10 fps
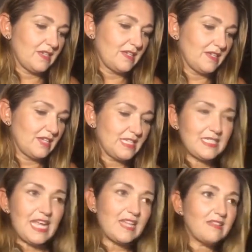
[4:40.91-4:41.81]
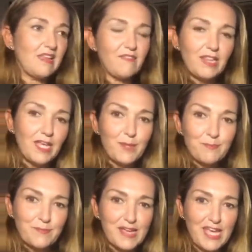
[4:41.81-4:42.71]
It's like level up
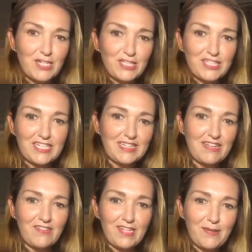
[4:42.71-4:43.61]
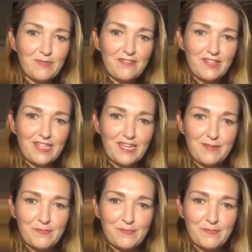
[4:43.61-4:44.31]
energy, level up, level up.